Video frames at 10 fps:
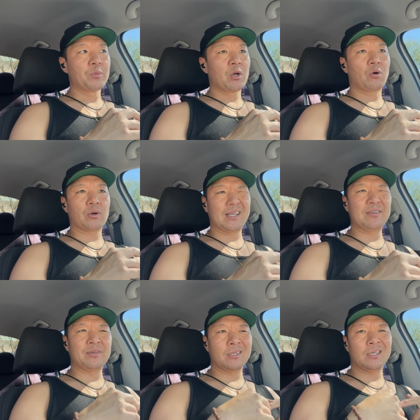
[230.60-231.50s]
Or
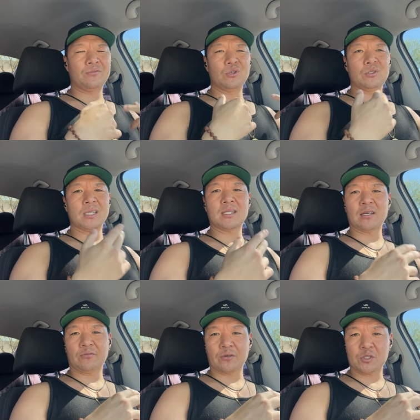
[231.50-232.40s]
even if you did
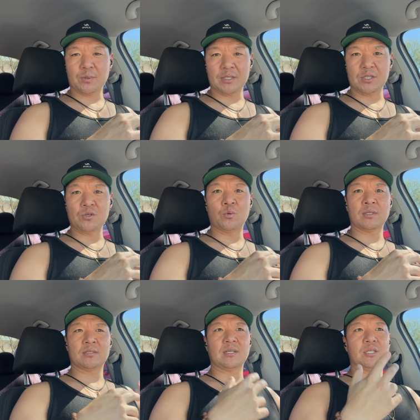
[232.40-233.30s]
get first place and you won
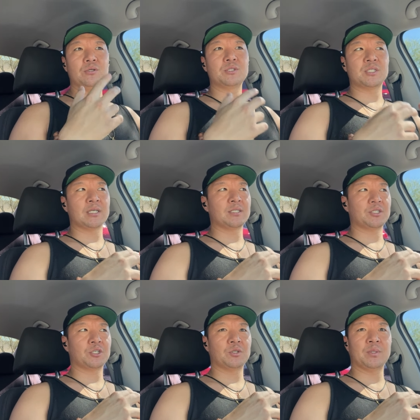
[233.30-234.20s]
this like huge
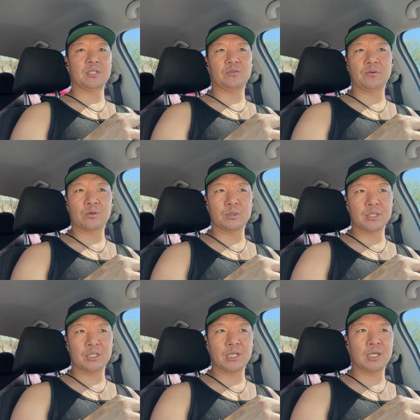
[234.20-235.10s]
tennis tournament and you felt
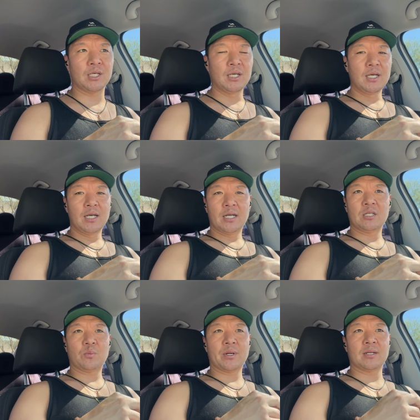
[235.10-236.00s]
really good and
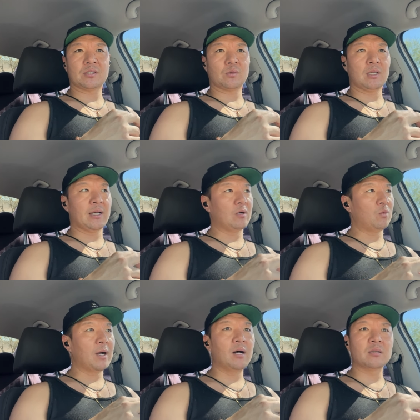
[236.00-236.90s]
your parents were like,
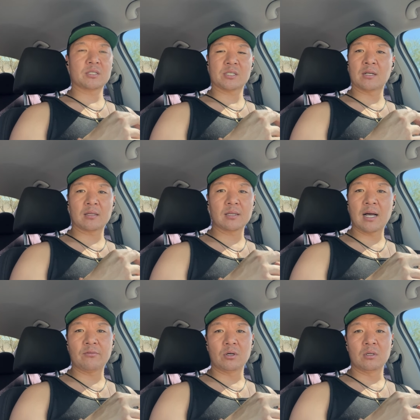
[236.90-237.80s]
well, there's another
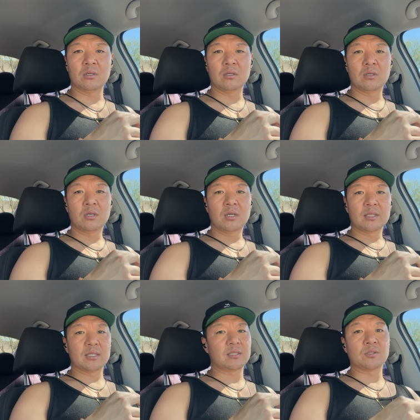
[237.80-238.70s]
level.
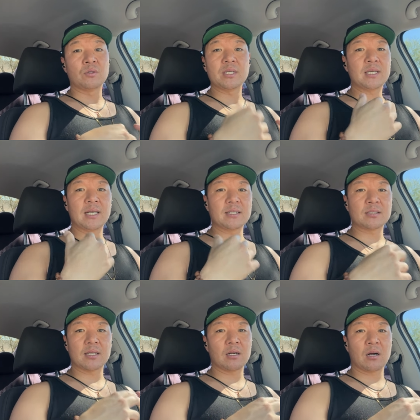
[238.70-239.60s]
This is only kids
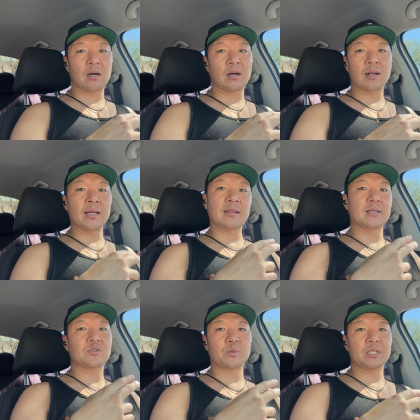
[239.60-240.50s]
that are in
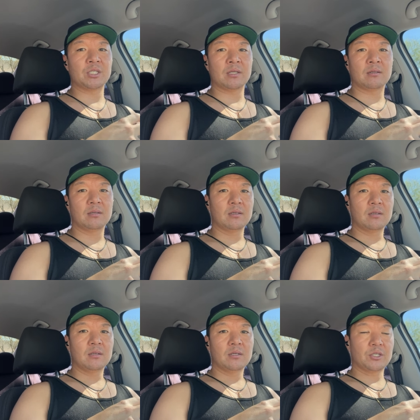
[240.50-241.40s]
this region.
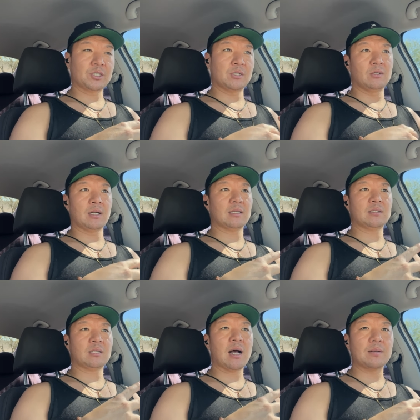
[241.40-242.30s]
You're still not at the
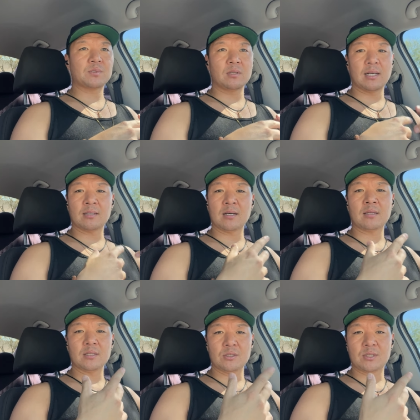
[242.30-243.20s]
top. So like
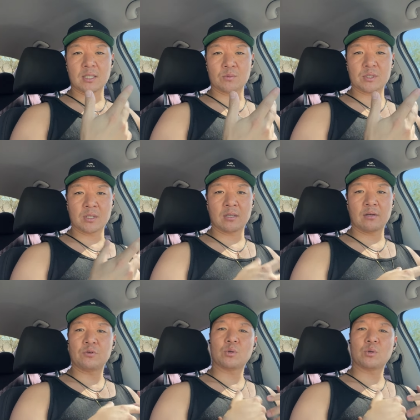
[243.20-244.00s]
nothing you did was good enough.